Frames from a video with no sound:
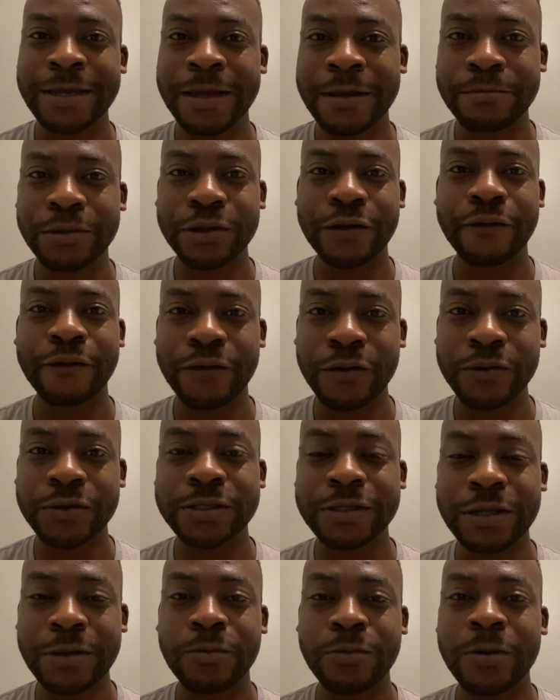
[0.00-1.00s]
but you're
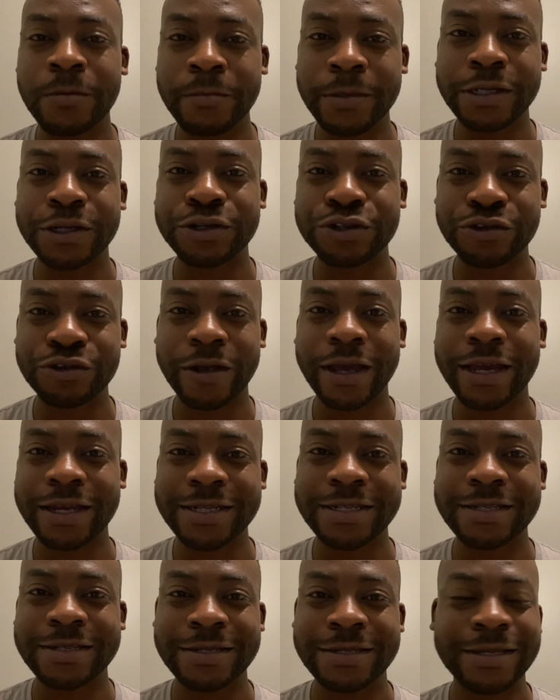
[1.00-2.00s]
focused on woman
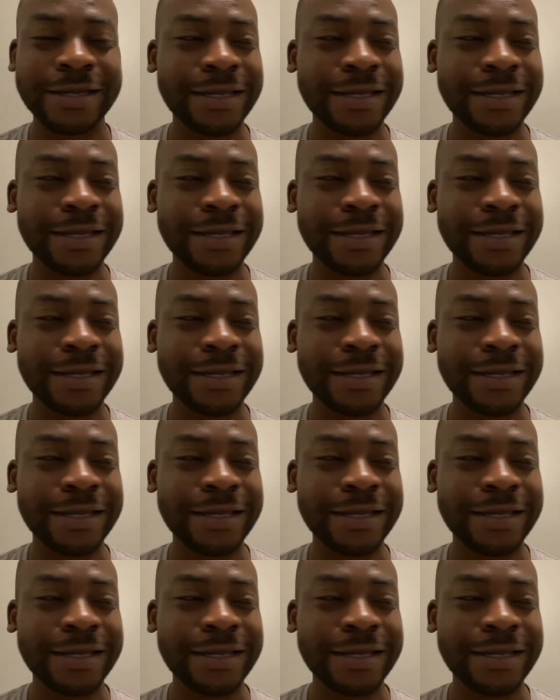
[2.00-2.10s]
attraction.